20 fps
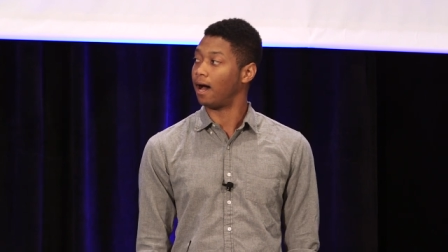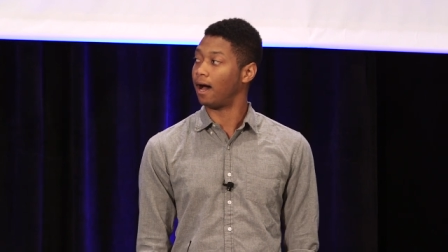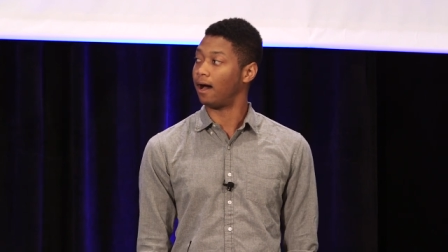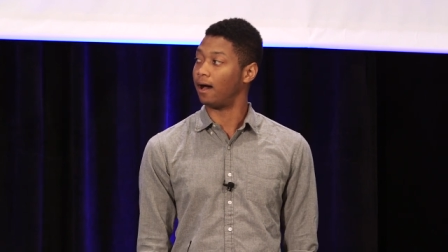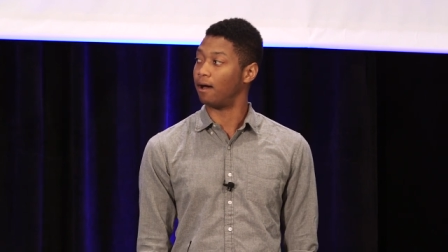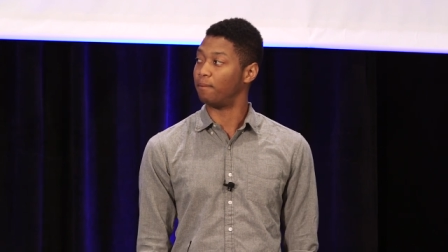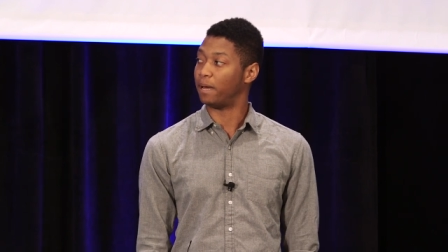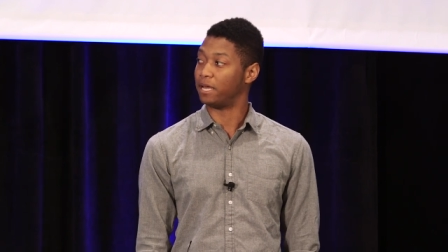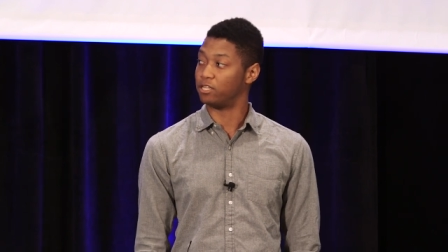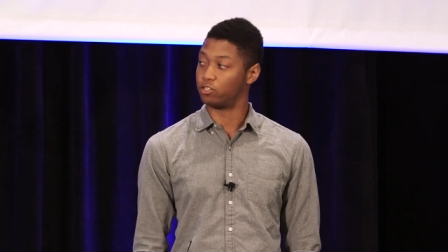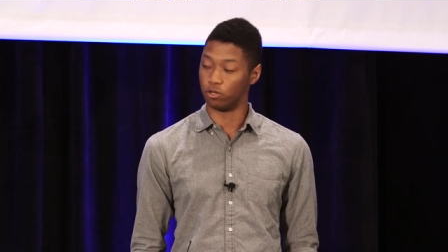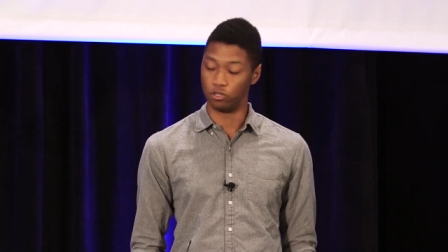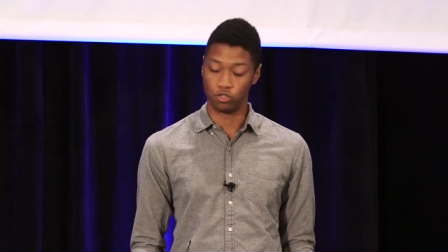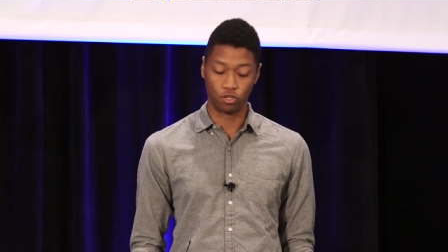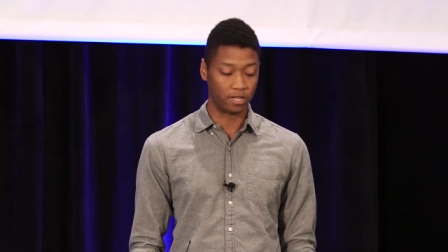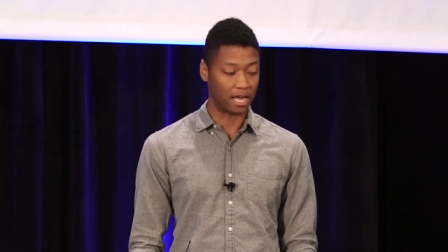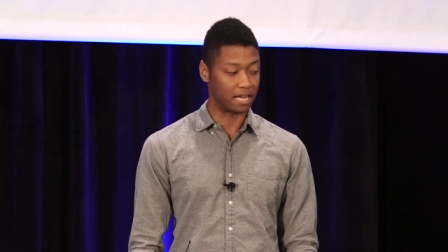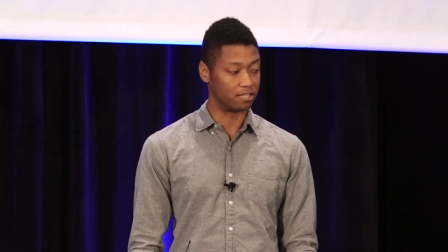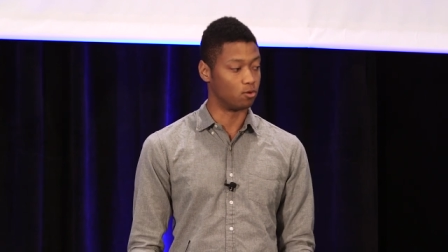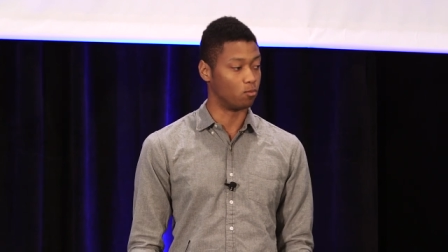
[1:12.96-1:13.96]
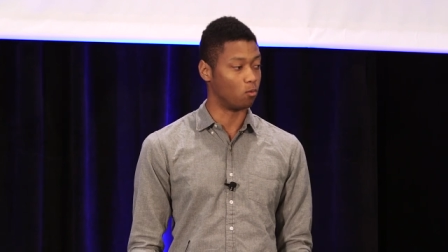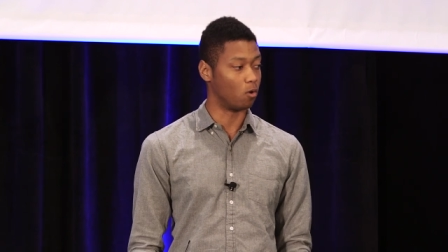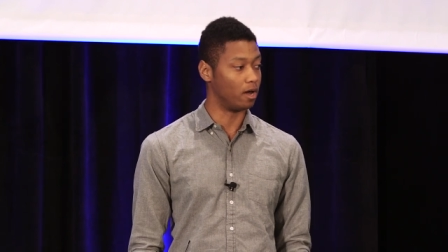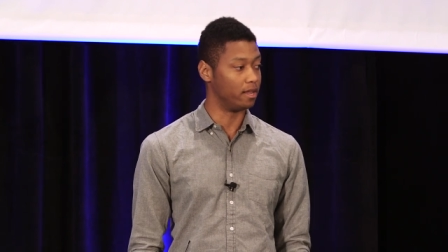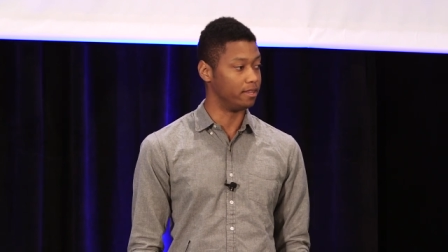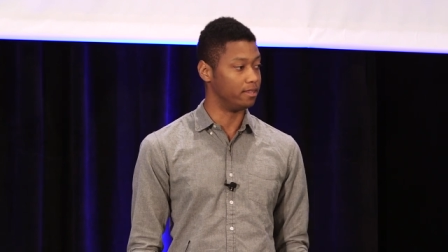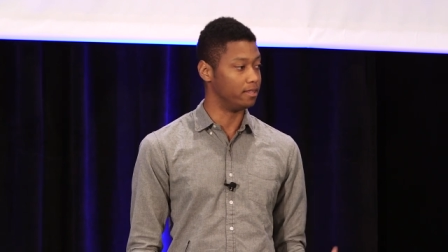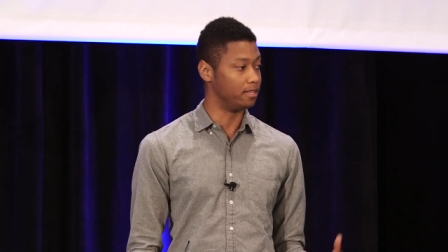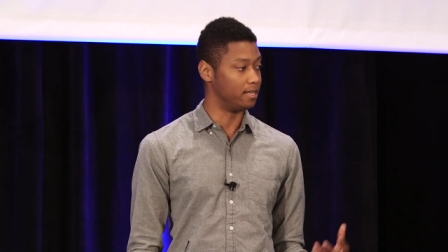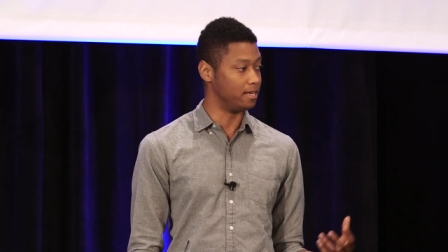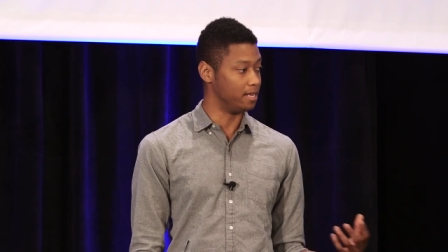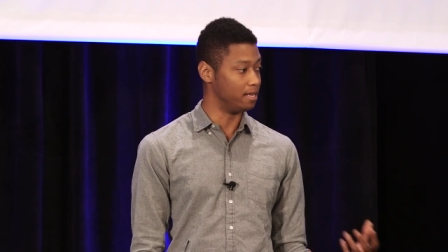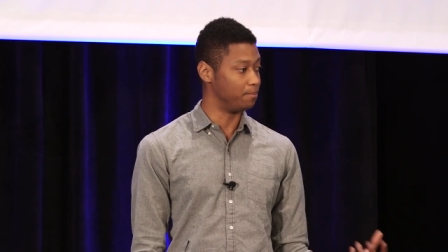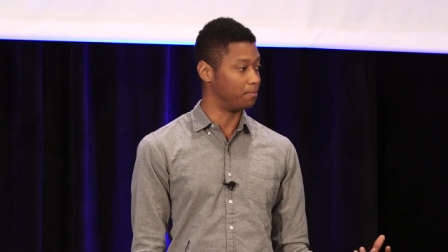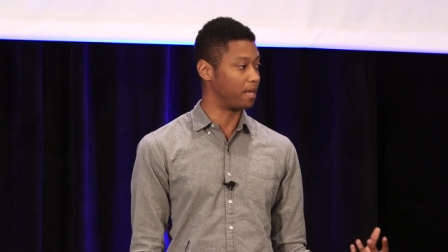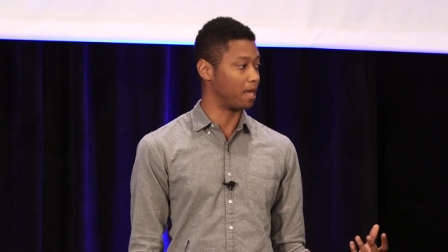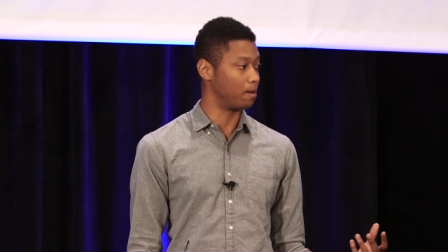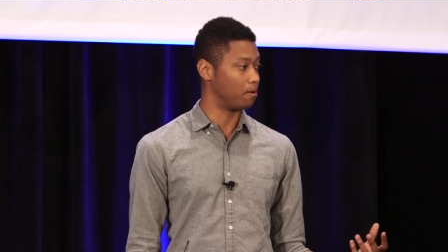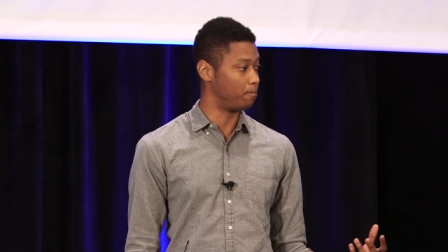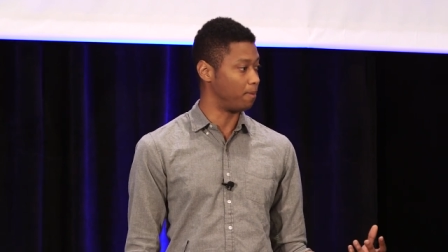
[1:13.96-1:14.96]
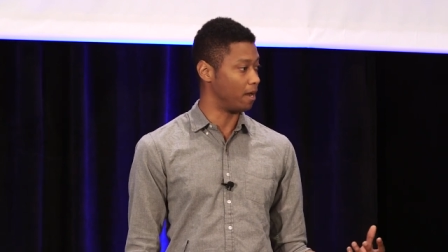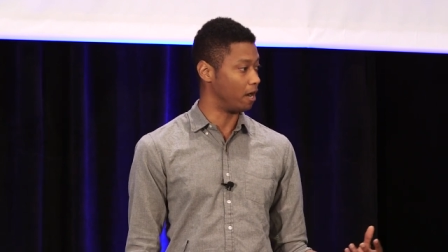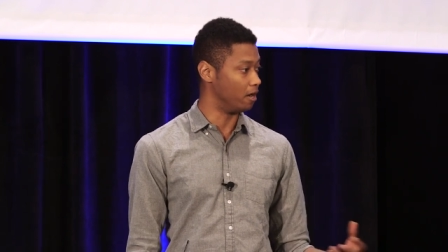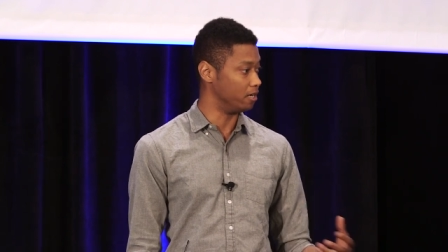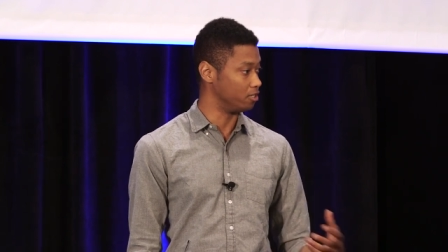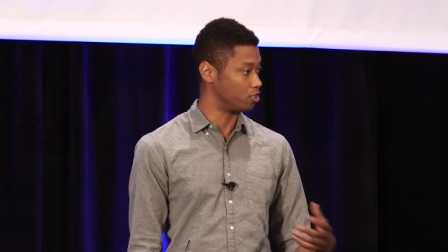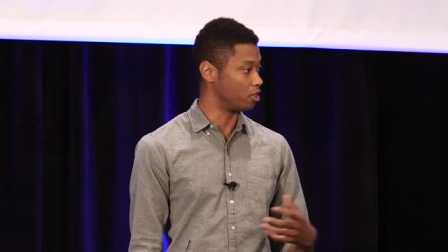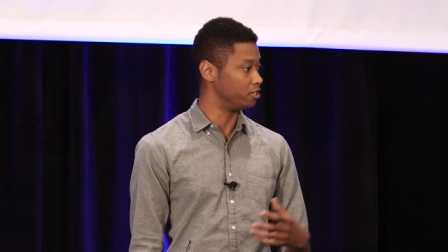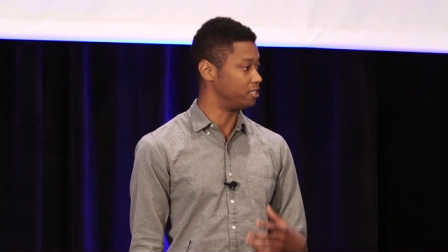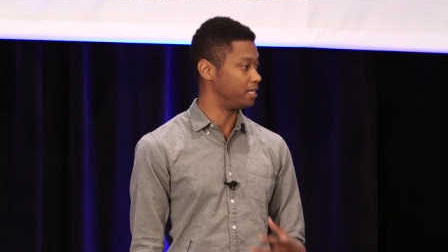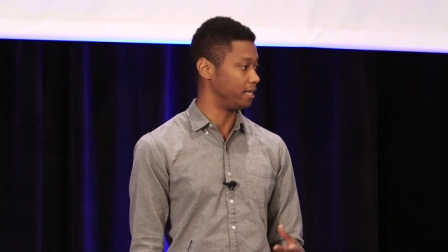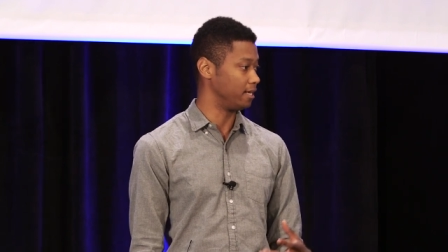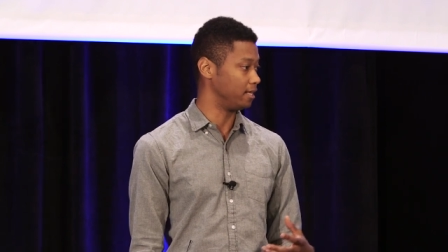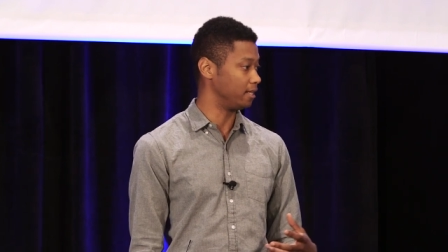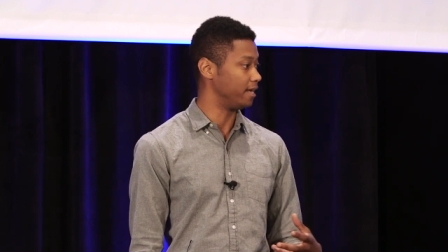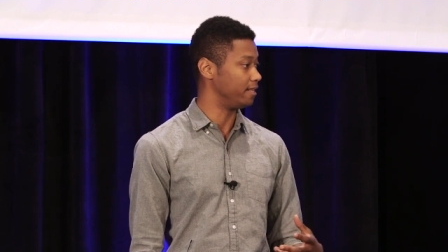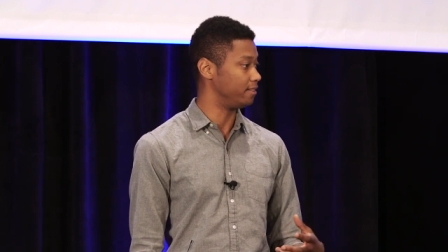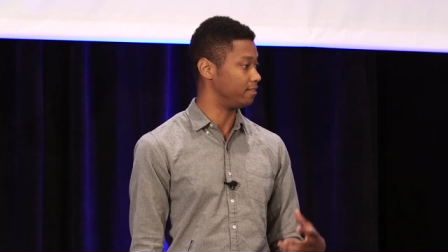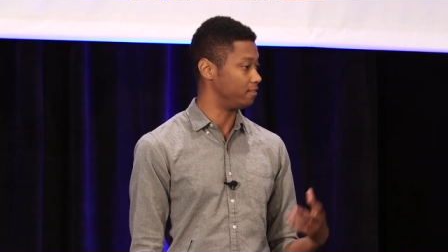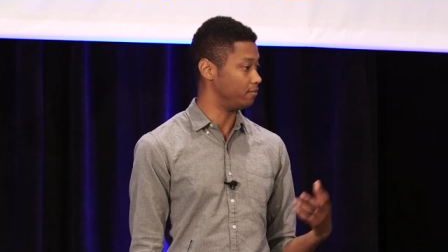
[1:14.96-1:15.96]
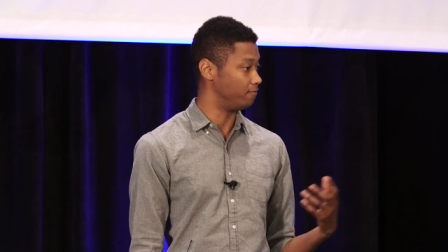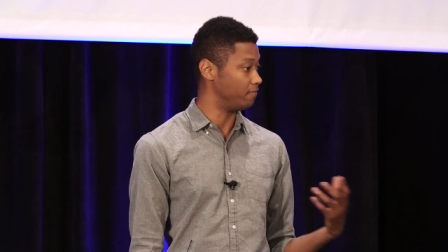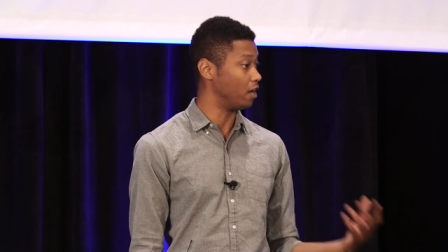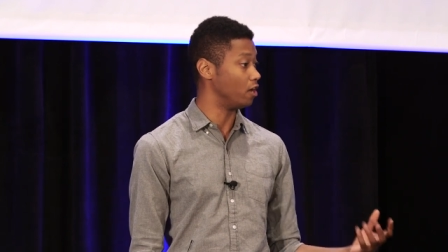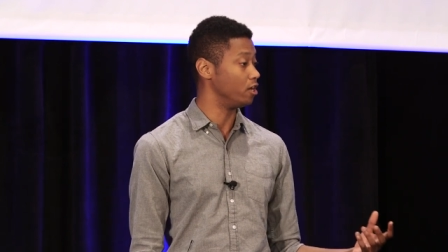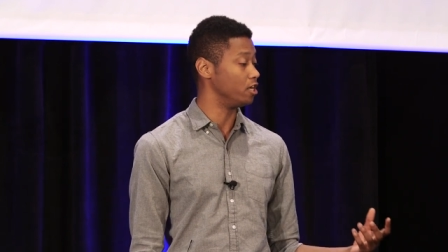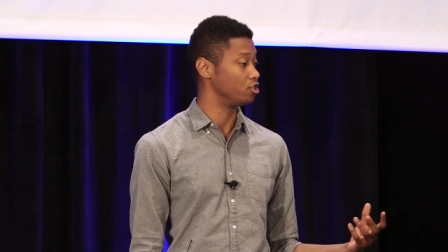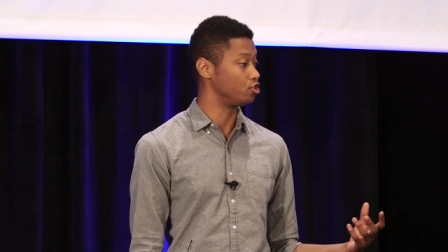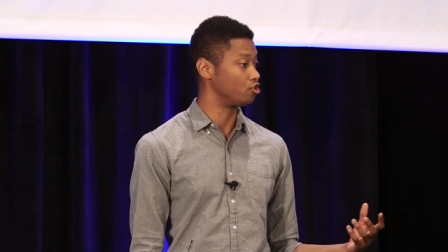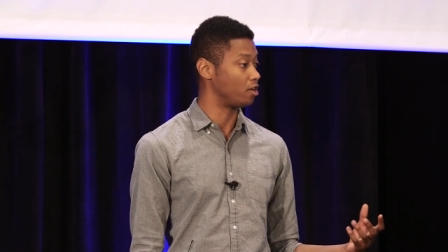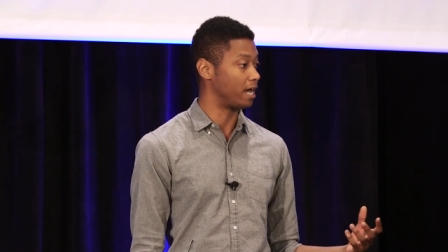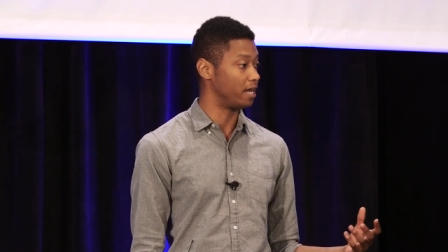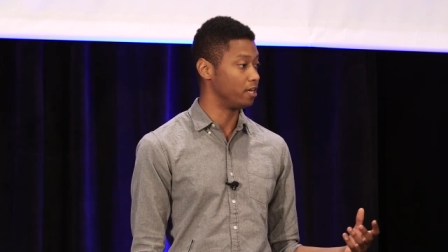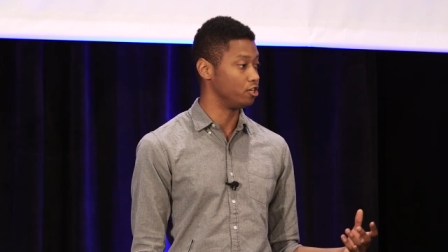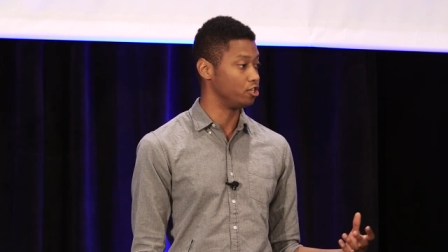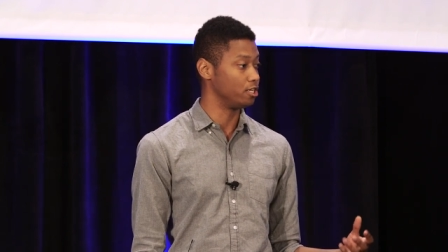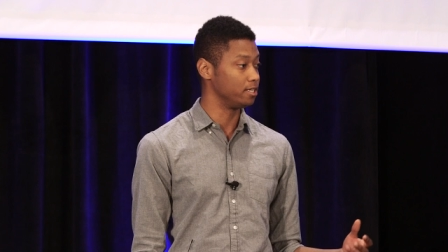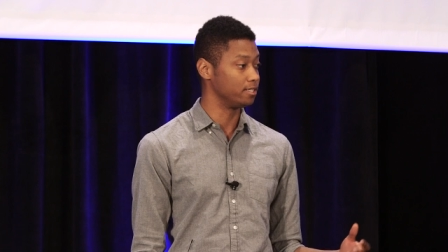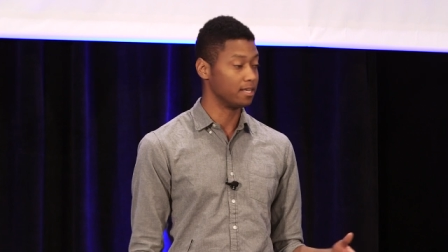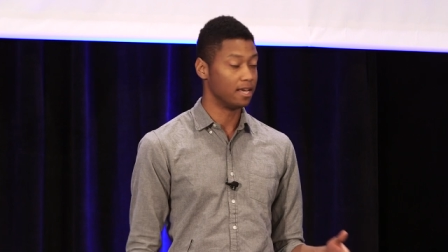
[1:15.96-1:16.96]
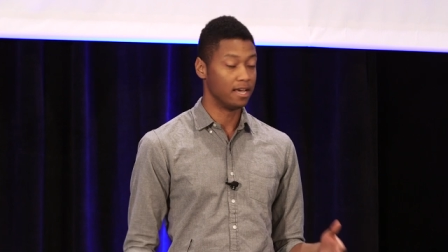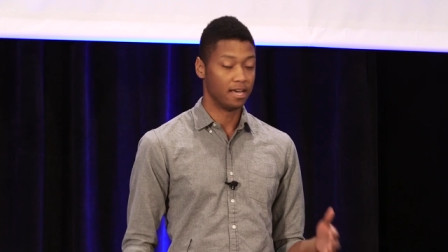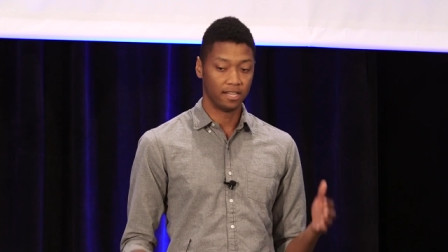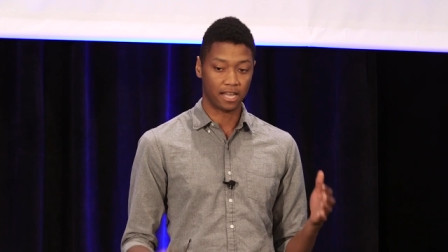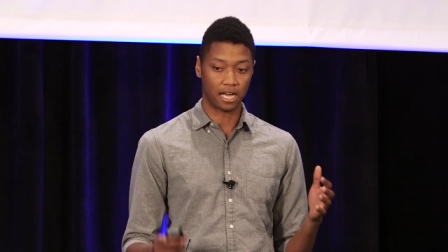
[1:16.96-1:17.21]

Um, and so in 2001, the need became apparent to articulate the various strategies.